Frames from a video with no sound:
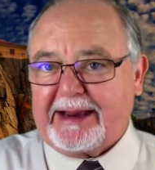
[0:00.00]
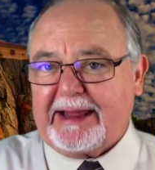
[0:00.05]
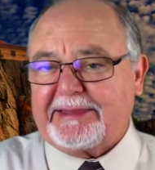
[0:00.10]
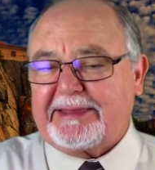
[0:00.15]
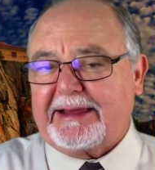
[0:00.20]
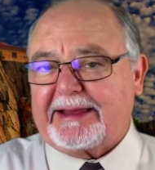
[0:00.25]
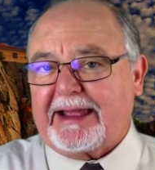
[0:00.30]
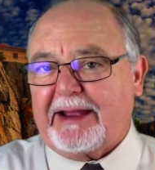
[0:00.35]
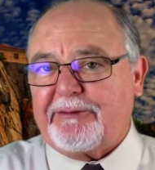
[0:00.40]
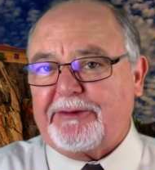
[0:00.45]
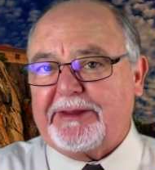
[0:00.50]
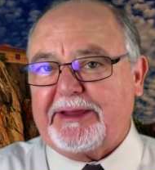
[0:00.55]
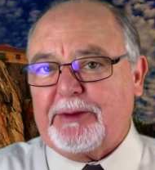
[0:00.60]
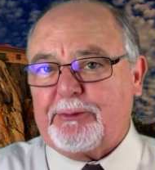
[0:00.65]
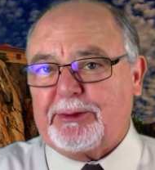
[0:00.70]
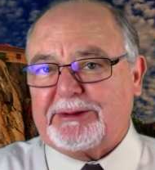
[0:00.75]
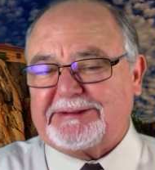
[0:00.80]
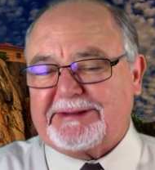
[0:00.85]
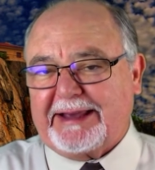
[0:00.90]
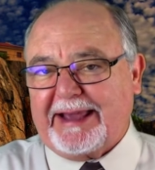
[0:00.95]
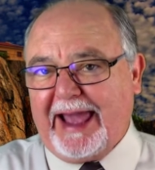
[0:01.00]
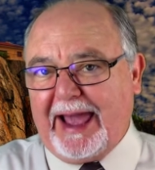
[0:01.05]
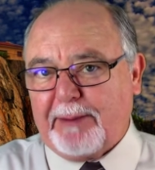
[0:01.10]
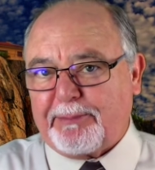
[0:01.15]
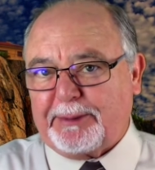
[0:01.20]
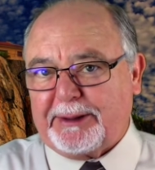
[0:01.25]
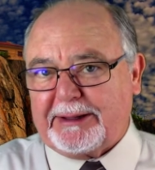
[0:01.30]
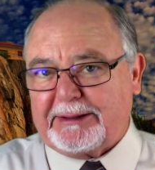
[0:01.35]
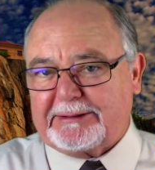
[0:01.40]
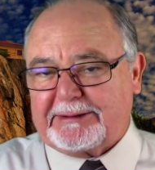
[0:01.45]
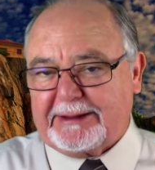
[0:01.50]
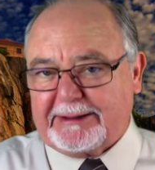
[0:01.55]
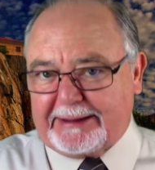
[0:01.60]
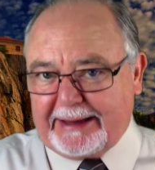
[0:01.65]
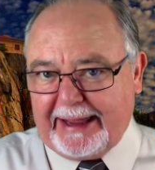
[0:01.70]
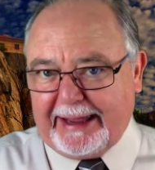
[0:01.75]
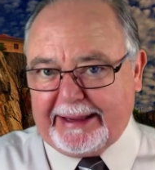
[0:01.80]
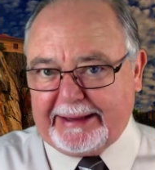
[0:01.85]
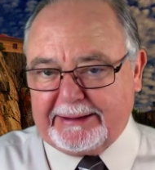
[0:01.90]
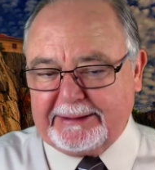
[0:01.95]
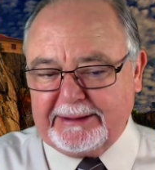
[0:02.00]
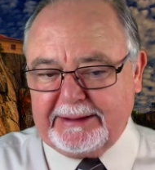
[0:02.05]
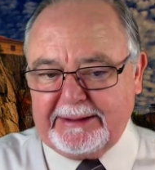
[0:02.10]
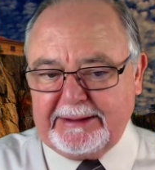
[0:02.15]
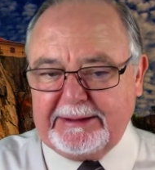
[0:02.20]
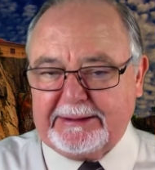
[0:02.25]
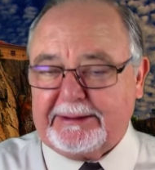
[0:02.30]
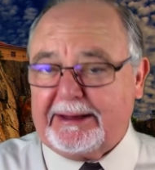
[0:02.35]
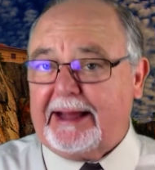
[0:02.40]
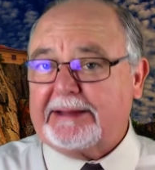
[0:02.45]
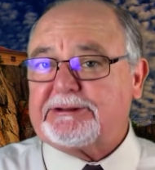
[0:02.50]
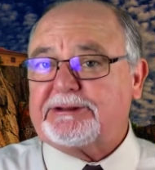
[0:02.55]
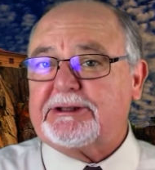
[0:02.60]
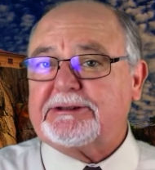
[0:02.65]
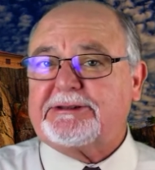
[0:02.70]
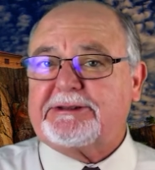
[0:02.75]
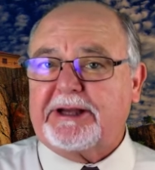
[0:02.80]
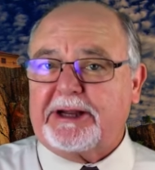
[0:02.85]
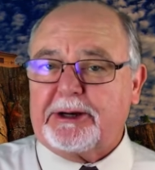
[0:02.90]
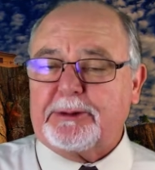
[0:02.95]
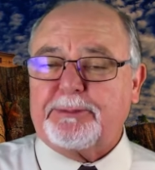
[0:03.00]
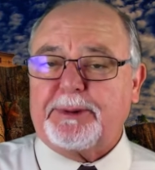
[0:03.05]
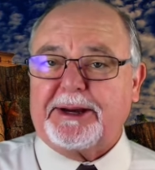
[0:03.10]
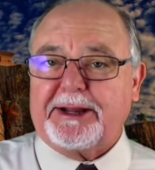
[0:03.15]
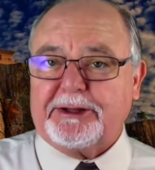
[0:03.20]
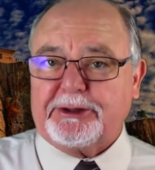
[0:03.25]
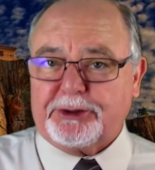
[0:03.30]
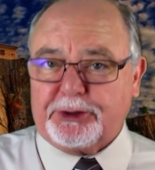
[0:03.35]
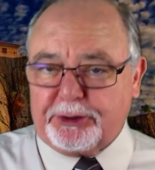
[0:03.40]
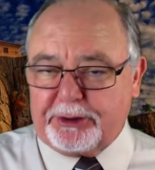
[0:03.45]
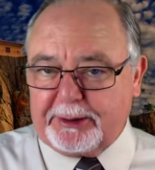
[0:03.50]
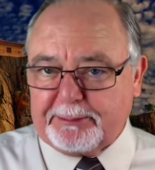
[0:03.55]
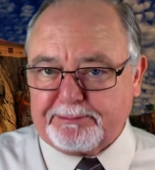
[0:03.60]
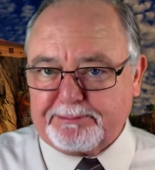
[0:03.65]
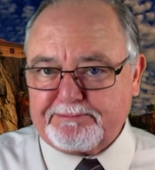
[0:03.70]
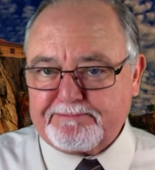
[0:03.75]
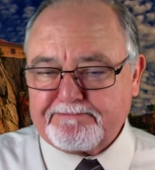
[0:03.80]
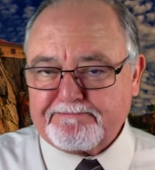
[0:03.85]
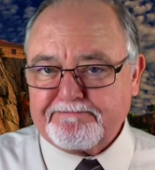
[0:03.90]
I think everything we see happening today, not just here, but in Europe